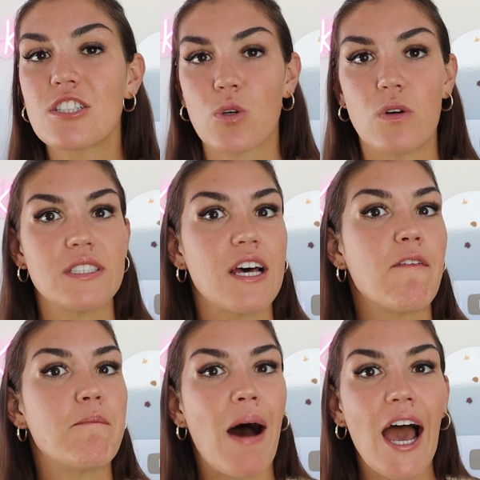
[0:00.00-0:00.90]
source
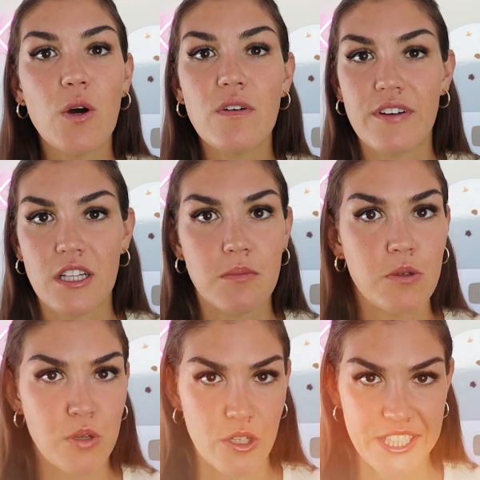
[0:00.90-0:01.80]
of
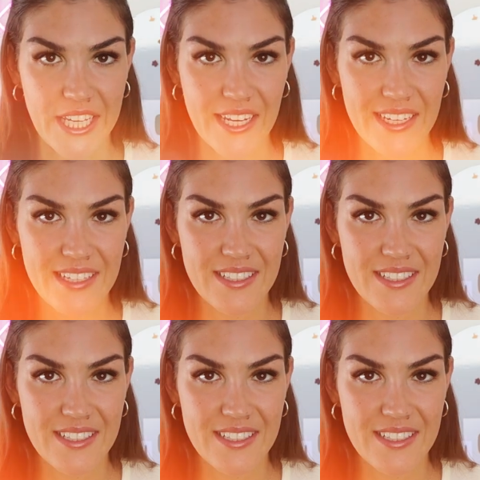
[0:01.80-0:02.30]
bioavailable protein.